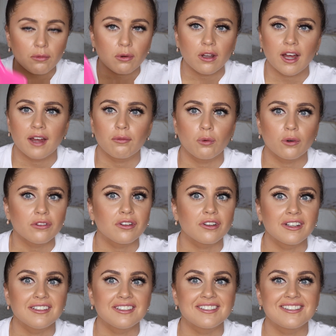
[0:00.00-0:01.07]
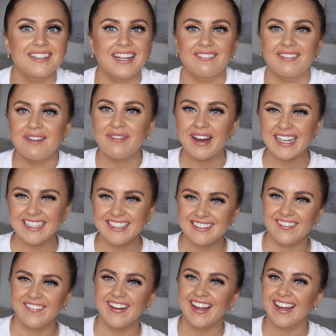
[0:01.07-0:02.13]
Well, I want to, just to get my money's
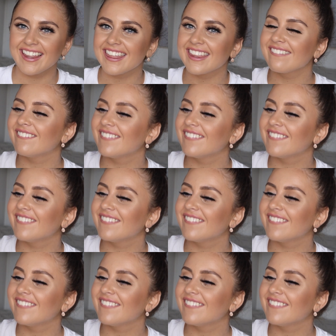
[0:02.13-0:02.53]
worth.